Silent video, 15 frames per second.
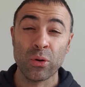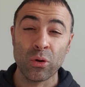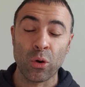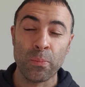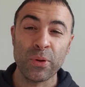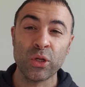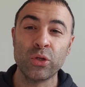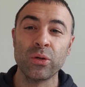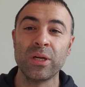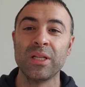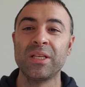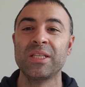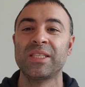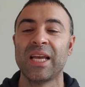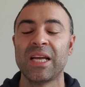
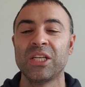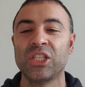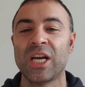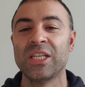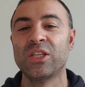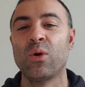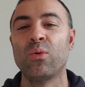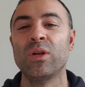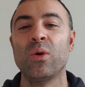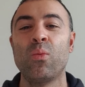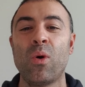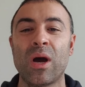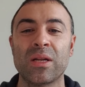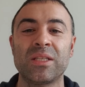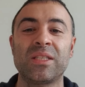opportunities, and Sasha only
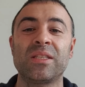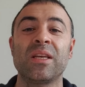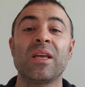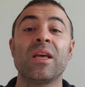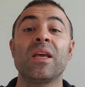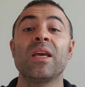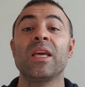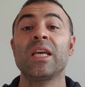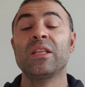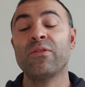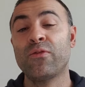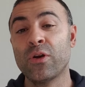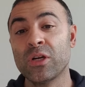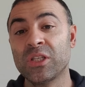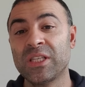once in the
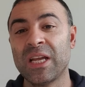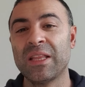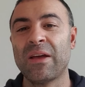first set.